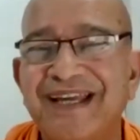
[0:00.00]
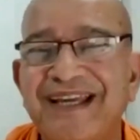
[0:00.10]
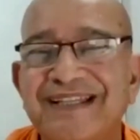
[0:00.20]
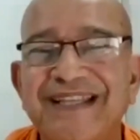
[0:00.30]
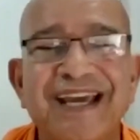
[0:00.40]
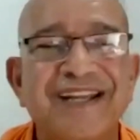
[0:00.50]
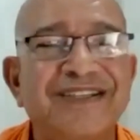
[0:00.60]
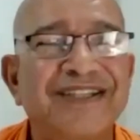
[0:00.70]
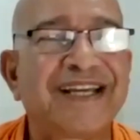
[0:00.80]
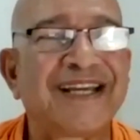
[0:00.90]
is there
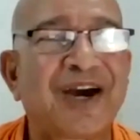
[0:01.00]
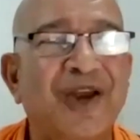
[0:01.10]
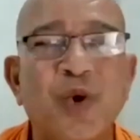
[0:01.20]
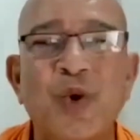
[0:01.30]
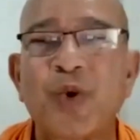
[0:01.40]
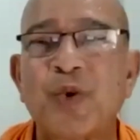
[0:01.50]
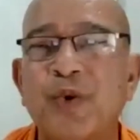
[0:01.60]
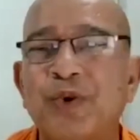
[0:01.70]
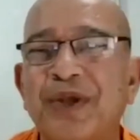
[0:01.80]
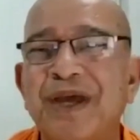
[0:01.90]
sitting
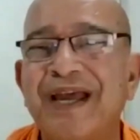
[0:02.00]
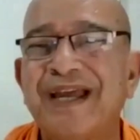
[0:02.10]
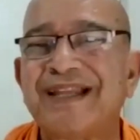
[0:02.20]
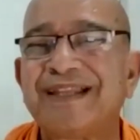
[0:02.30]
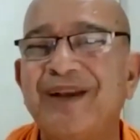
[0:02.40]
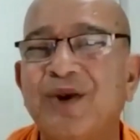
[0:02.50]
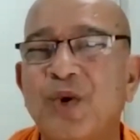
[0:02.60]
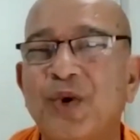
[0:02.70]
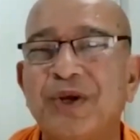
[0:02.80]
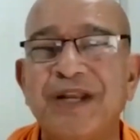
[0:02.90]
alone in the
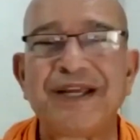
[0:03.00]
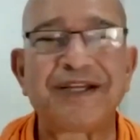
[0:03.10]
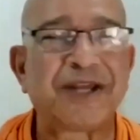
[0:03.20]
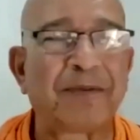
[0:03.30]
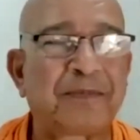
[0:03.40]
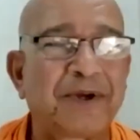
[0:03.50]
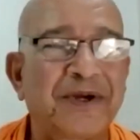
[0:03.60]
lonely ship